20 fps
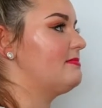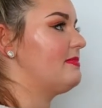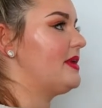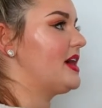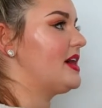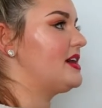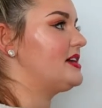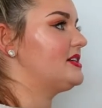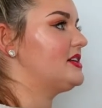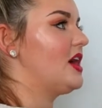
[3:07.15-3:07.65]

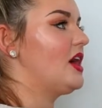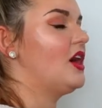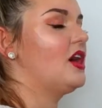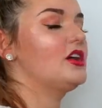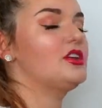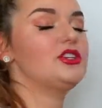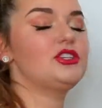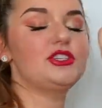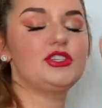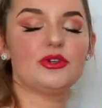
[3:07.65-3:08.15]
but
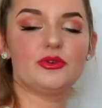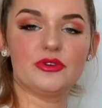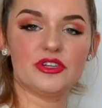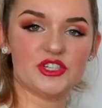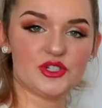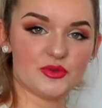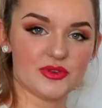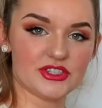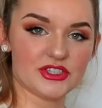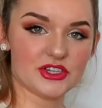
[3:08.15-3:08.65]

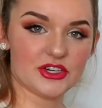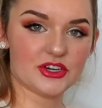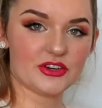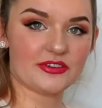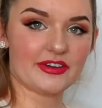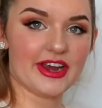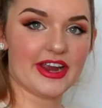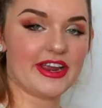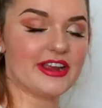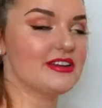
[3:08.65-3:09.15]
2-inch ones are
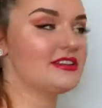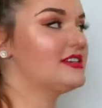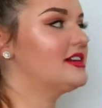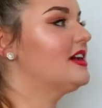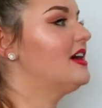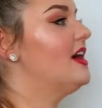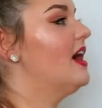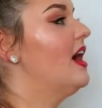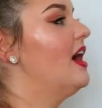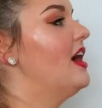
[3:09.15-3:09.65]
great.
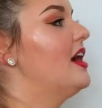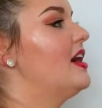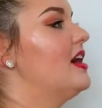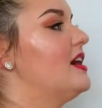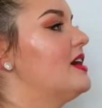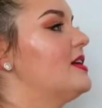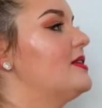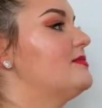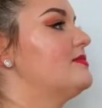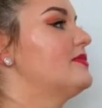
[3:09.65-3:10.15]

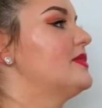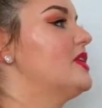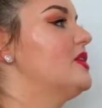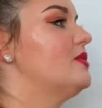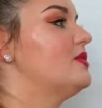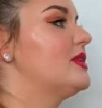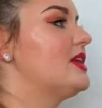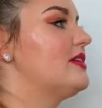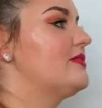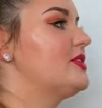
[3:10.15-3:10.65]

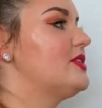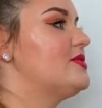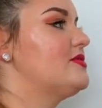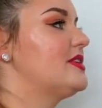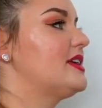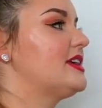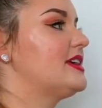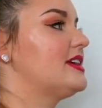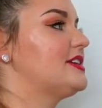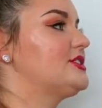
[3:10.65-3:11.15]
Whatever you
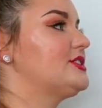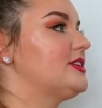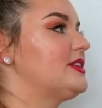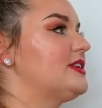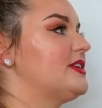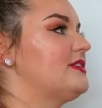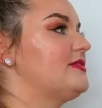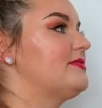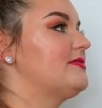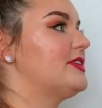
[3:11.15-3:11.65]
can get
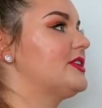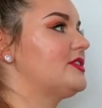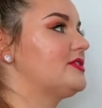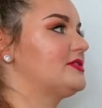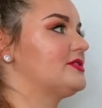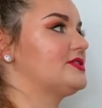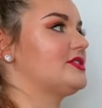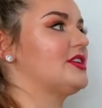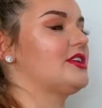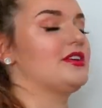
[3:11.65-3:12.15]
your
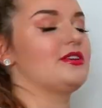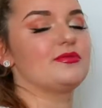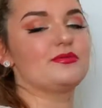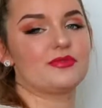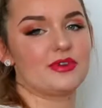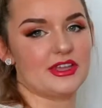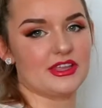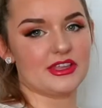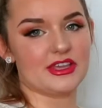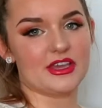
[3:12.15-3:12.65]
fingers on
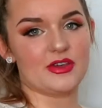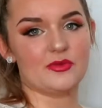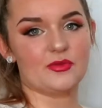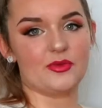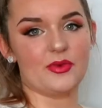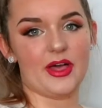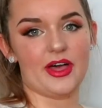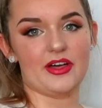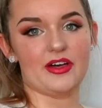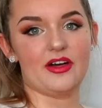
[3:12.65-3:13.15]
really
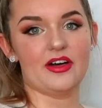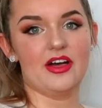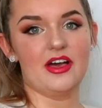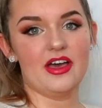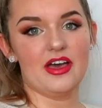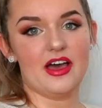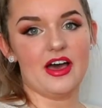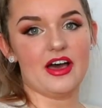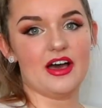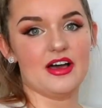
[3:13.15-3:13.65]
will
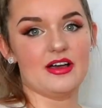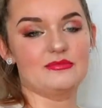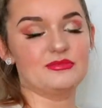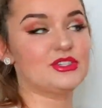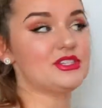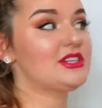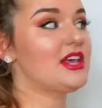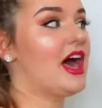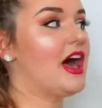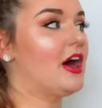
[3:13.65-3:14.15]

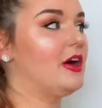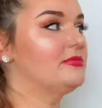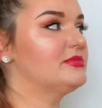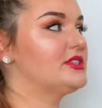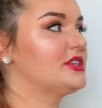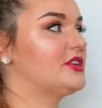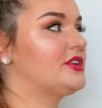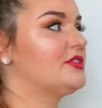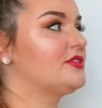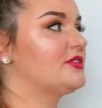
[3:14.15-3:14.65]
just help
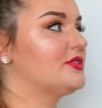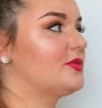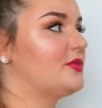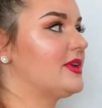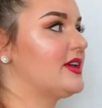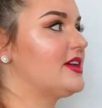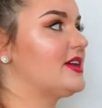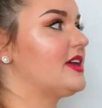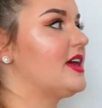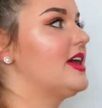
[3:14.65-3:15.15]
secure the
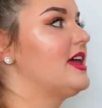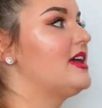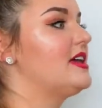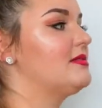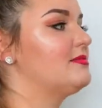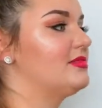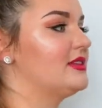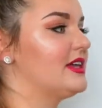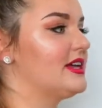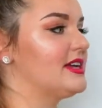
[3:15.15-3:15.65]
wig
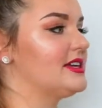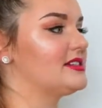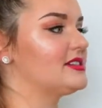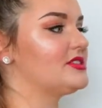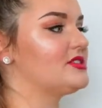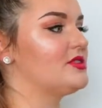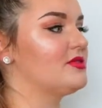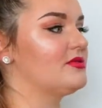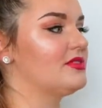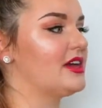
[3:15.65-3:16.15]
in place
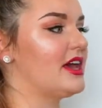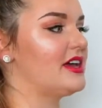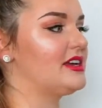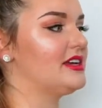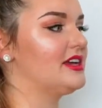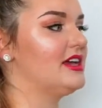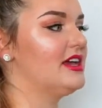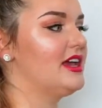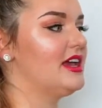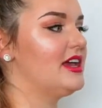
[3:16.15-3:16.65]
so
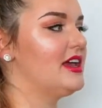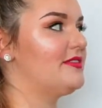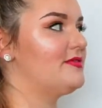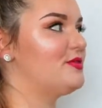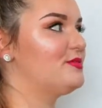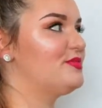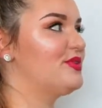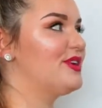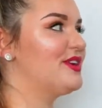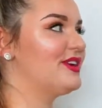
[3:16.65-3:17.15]
that if
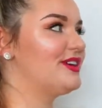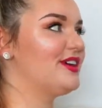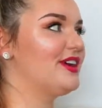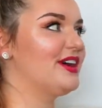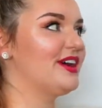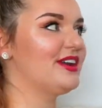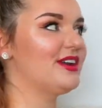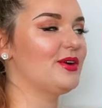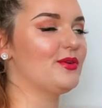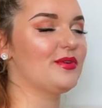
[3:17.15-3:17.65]
you put it
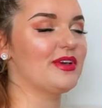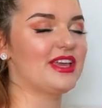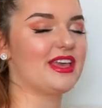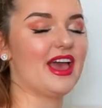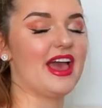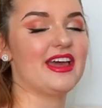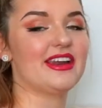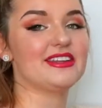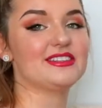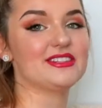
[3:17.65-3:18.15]
on a wig
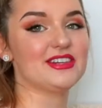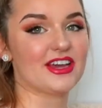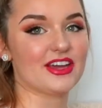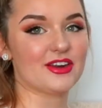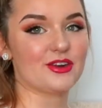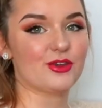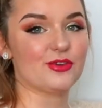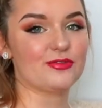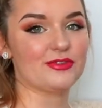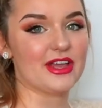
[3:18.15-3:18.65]
head, it's not
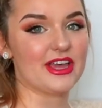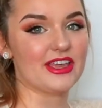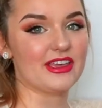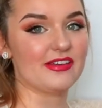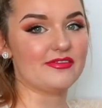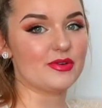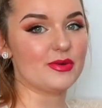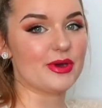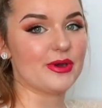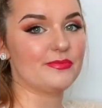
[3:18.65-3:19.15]
going to go flying
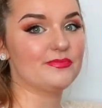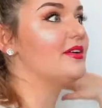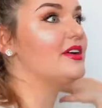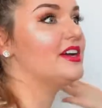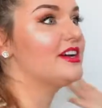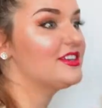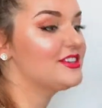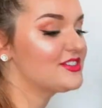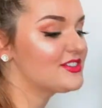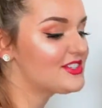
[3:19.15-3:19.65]
everywhere. I
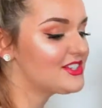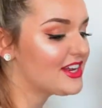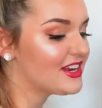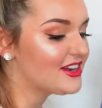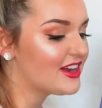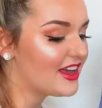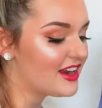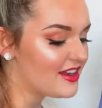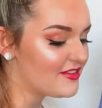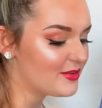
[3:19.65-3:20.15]

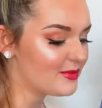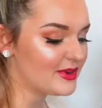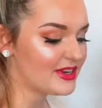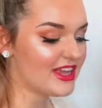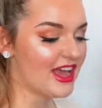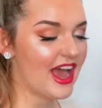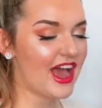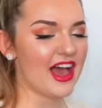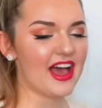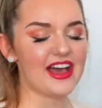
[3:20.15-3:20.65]
understand not
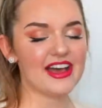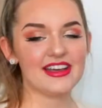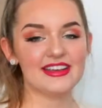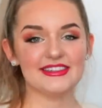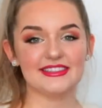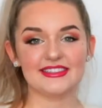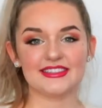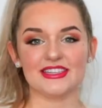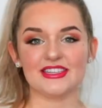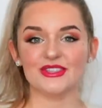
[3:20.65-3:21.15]
everybody
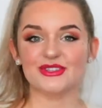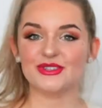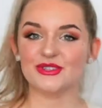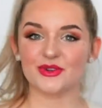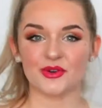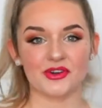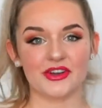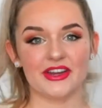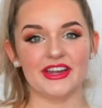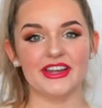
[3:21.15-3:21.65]
has the
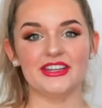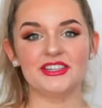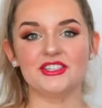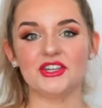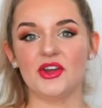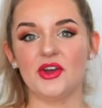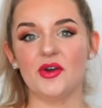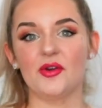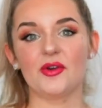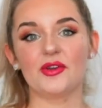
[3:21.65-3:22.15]
storage
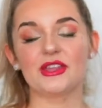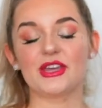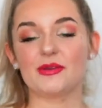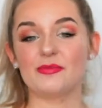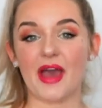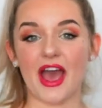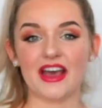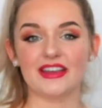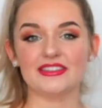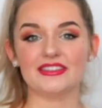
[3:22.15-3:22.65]
or the
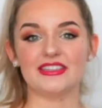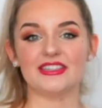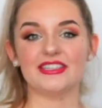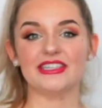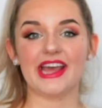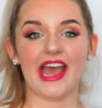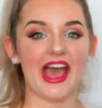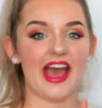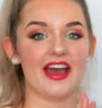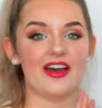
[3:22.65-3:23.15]
capacity
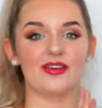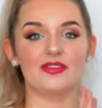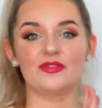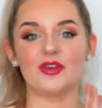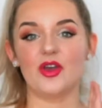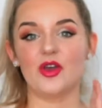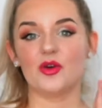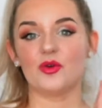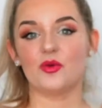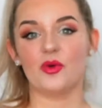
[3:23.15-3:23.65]
to have
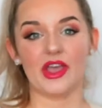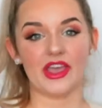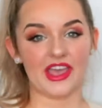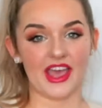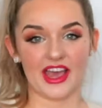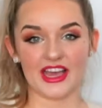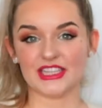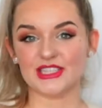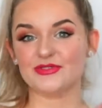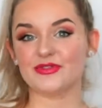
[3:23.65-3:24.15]
wig
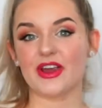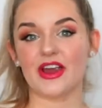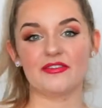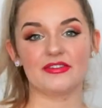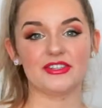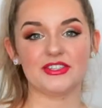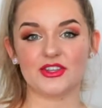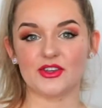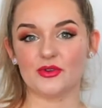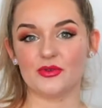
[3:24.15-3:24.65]
heads for
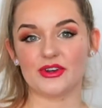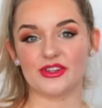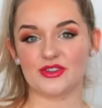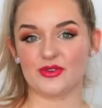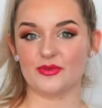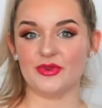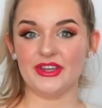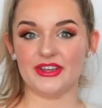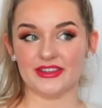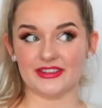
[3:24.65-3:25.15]
every single one of
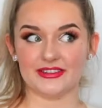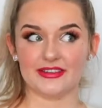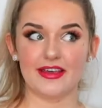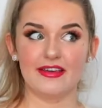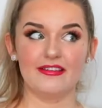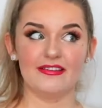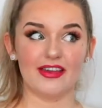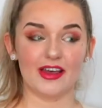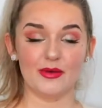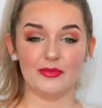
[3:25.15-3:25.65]
their wigs.
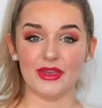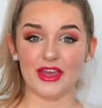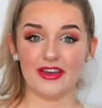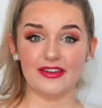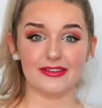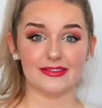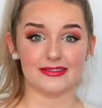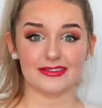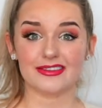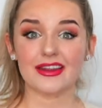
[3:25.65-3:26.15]
I'll be
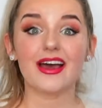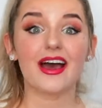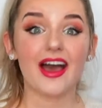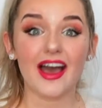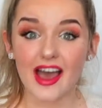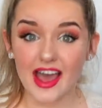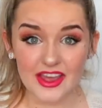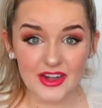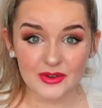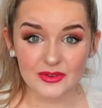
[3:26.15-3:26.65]
honest,
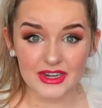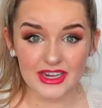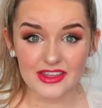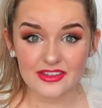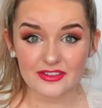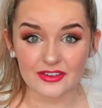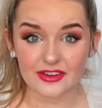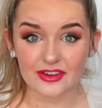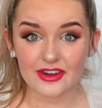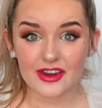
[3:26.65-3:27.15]
I don't
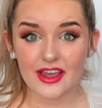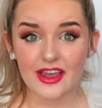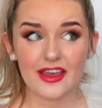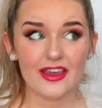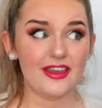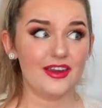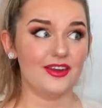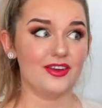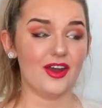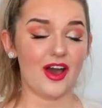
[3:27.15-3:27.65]
either.
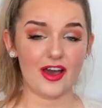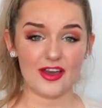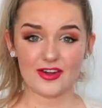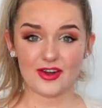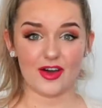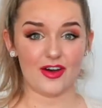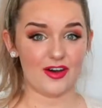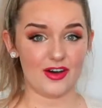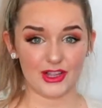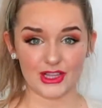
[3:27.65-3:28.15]

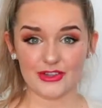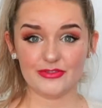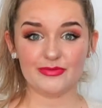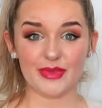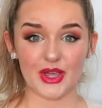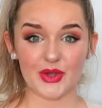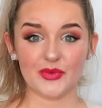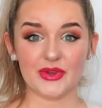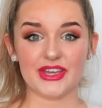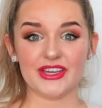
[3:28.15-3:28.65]
Not all of
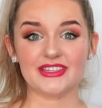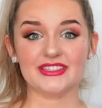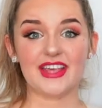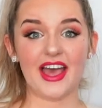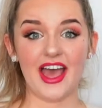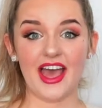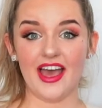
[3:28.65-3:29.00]
my wigs